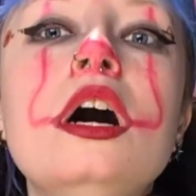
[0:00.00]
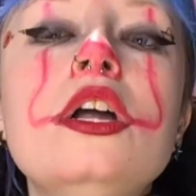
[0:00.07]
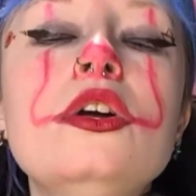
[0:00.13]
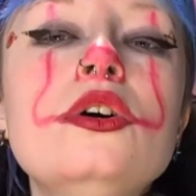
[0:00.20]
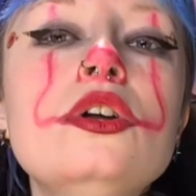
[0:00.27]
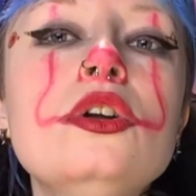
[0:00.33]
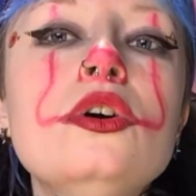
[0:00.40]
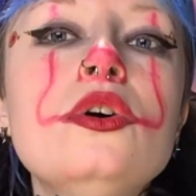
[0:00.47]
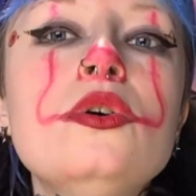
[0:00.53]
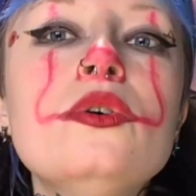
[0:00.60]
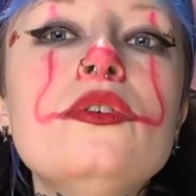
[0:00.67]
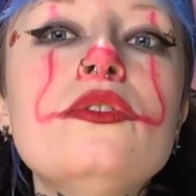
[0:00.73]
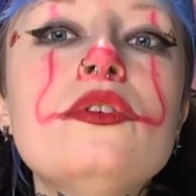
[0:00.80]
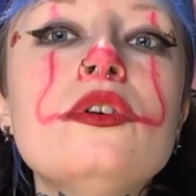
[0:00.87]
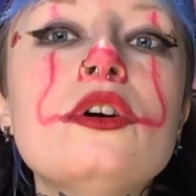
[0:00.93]
I know I don't
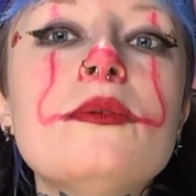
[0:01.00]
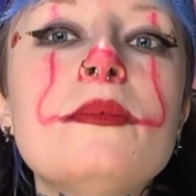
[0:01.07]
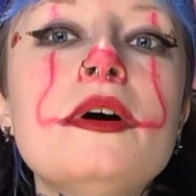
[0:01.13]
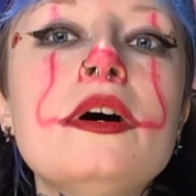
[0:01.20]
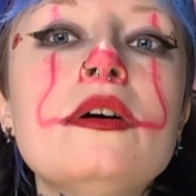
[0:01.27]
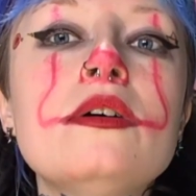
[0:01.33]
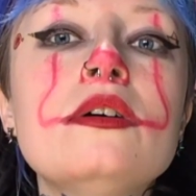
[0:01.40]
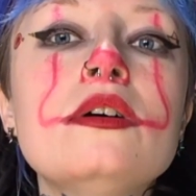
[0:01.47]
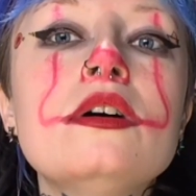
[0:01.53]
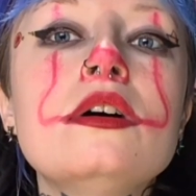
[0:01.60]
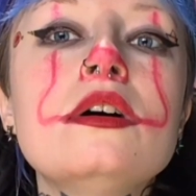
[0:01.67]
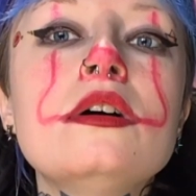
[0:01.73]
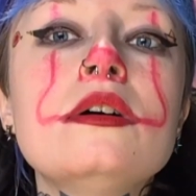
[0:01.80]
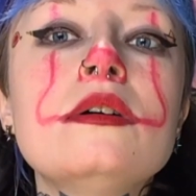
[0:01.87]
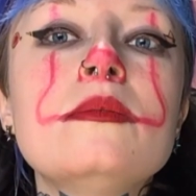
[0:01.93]
always talk about
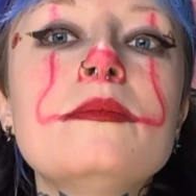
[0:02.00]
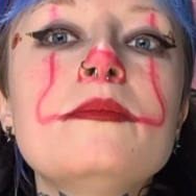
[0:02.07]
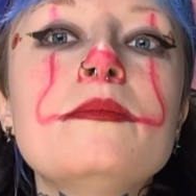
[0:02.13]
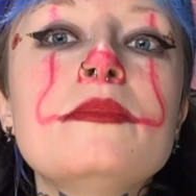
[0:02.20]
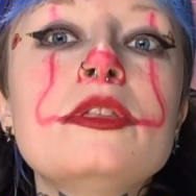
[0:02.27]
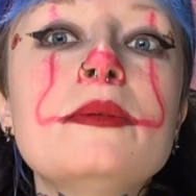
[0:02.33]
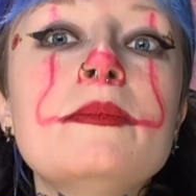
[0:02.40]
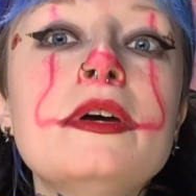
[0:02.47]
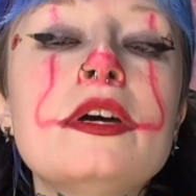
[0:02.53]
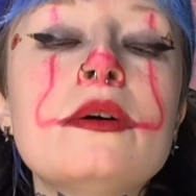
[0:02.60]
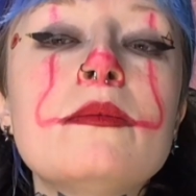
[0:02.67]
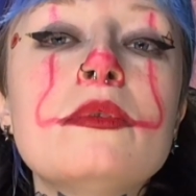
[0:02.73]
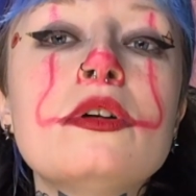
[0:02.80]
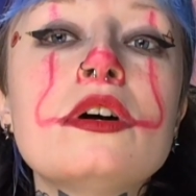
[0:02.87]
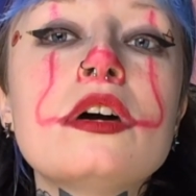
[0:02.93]
the
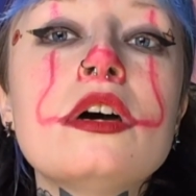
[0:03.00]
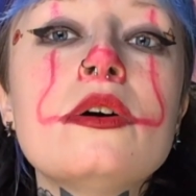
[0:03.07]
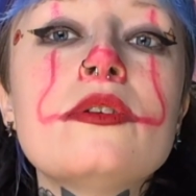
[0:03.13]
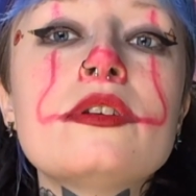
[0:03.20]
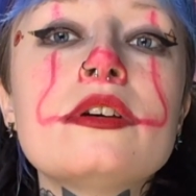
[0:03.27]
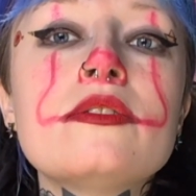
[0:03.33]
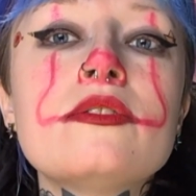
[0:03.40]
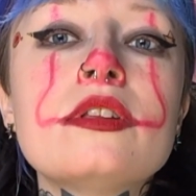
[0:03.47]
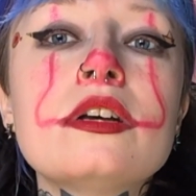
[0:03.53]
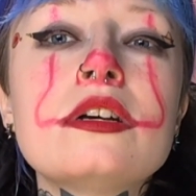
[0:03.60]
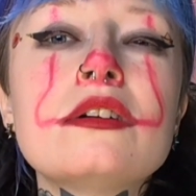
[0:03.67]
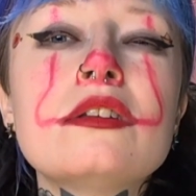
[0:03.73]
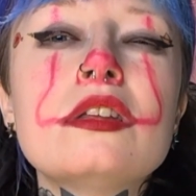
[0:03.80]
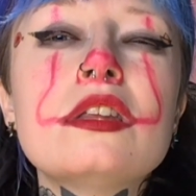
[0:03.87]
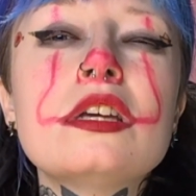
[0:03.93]
makeup look. I always have like
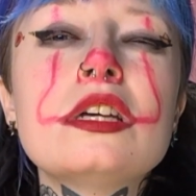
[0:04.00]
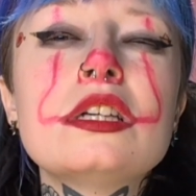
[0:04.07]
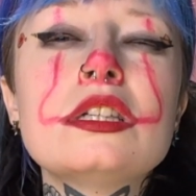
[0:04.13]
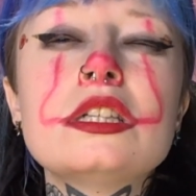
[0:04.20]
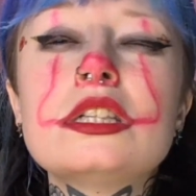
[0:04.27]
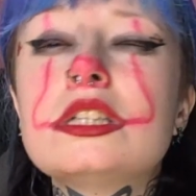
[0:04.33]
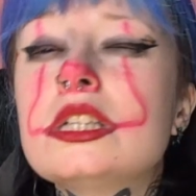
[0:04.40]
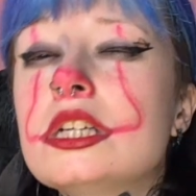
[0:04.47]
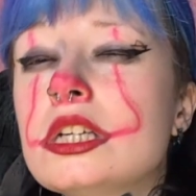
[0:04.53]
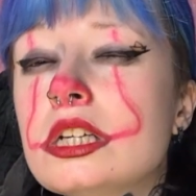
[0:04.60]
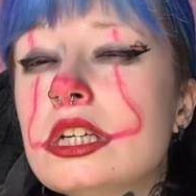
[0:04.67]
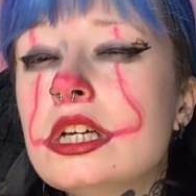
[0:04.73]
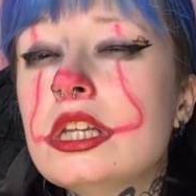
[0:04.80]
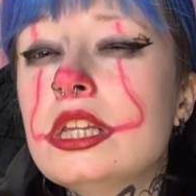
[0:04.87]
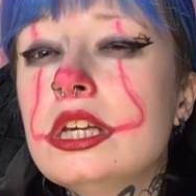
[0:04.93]
other things to
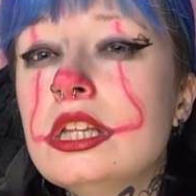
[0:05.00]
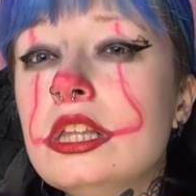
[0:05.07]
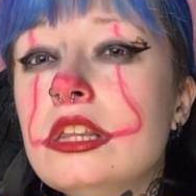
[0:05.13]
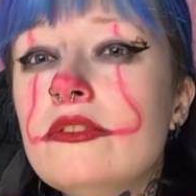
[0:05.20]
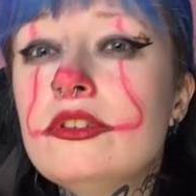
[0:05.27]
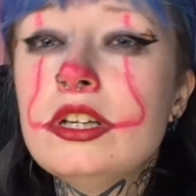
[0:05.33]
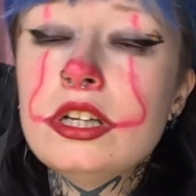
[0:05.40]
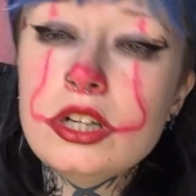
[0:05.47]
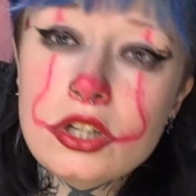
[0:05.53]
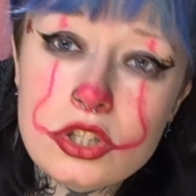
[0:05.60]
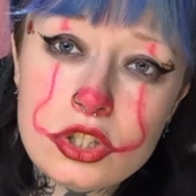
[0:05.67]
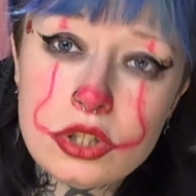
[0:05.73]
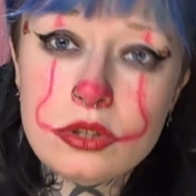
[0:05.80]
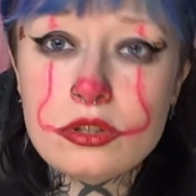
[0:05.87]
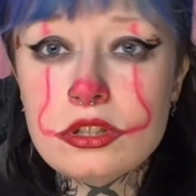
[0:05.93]
say at the end of the video,
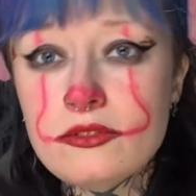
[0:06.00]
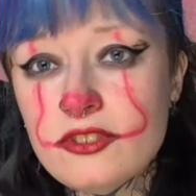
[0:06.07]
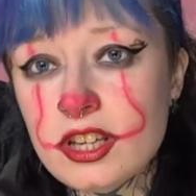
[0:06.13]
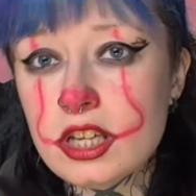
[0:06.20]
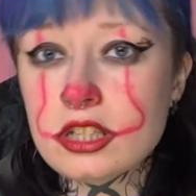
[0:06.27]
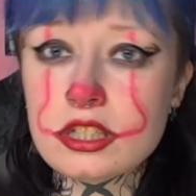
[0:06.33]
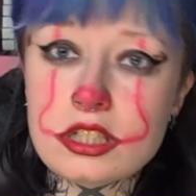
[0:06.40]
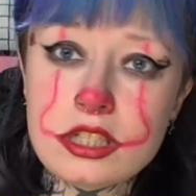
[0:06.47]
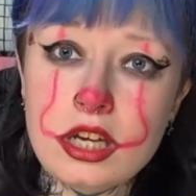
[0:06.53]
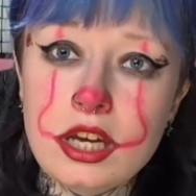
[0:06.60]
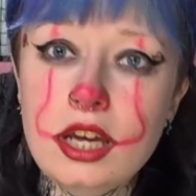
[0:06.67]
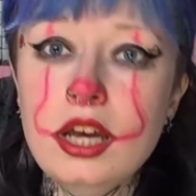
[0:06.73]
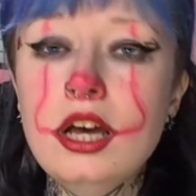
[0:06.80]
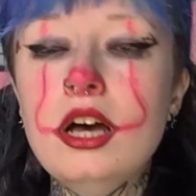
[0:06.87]
so something else to say.